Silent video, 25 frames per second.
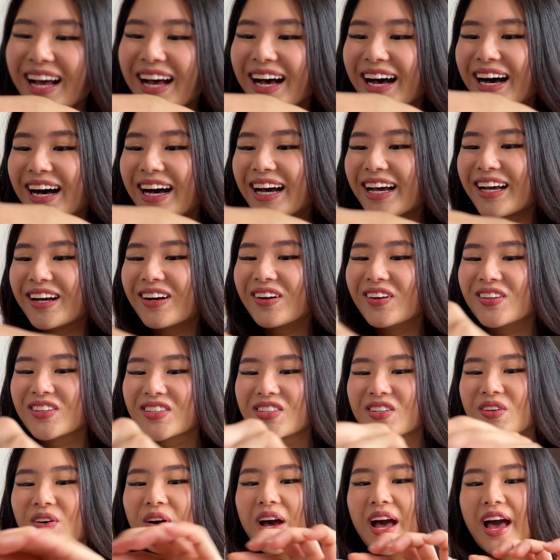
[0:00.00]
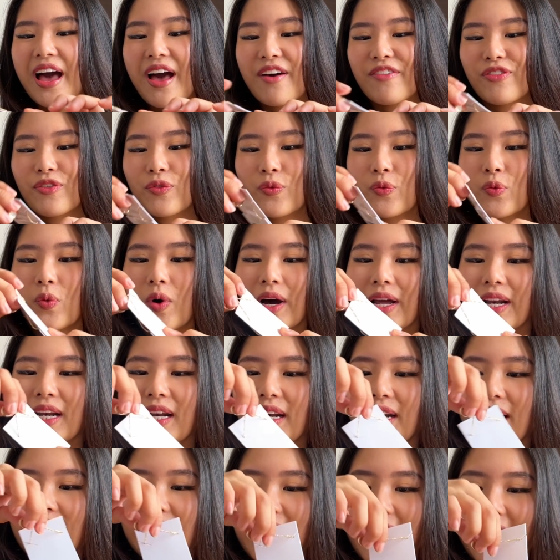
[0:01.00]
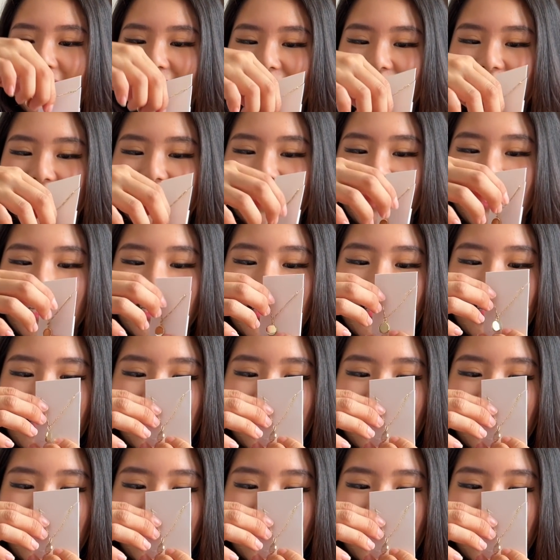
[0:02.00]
I also have one necklace.